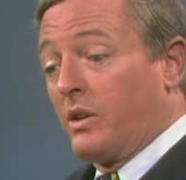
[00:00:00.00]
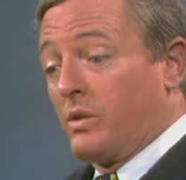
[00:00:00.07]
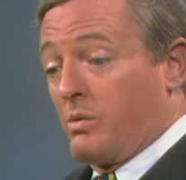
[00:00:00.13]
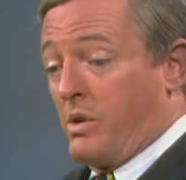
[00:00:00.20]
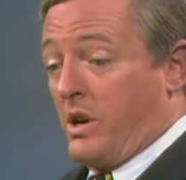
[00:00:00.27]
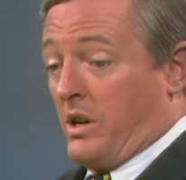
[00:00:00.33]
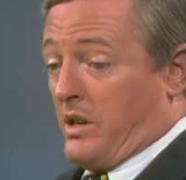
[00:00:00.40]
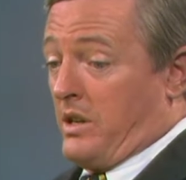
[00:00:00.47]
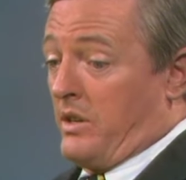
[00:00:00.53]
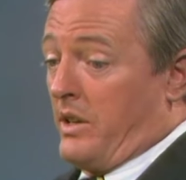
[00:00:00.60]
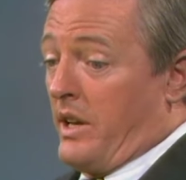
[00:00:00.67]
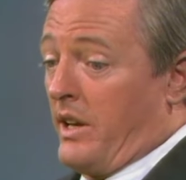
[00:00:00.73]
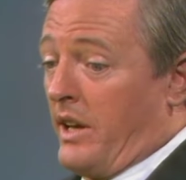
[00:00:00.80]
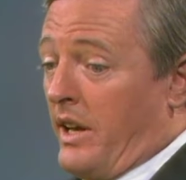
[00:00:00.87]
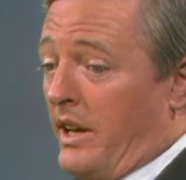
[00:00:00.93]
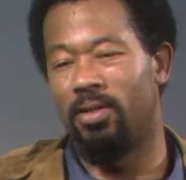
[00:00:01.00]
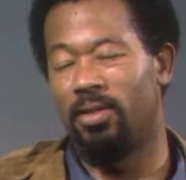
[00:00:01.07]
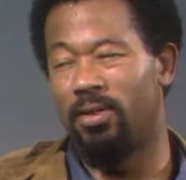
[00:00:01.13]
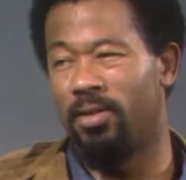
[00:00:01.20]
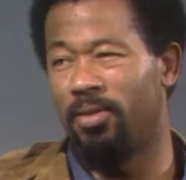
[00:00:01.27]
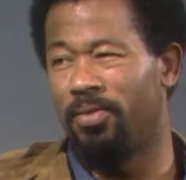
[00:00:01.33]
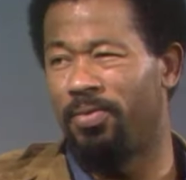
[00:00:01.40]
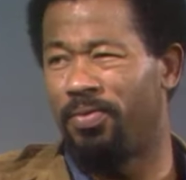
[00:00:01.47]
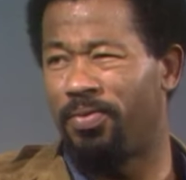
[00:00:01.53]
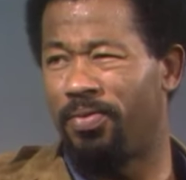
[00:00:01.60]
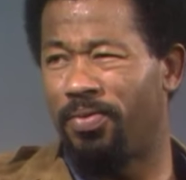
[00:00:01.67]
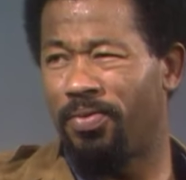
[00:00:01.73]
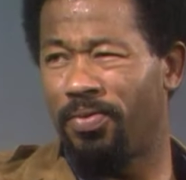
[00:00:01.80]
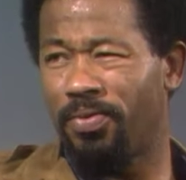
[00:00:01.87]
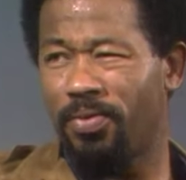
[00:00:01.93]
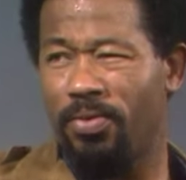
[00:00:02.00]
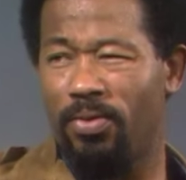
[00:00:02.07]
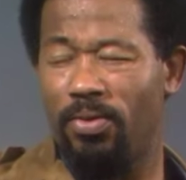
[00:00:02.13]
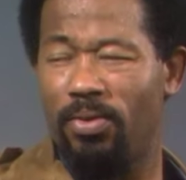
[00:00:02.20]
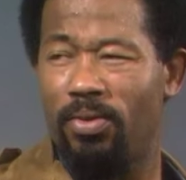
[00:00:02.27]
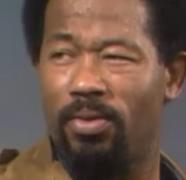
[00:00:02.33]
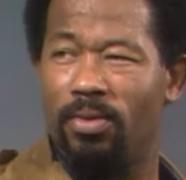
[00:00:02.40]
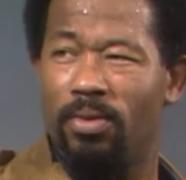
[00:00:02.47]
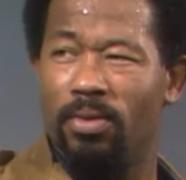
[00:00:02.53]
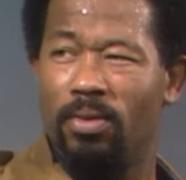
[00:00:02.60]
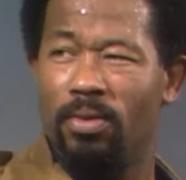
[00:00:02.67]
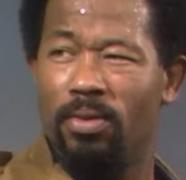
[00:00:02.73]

well, let's assume that that's a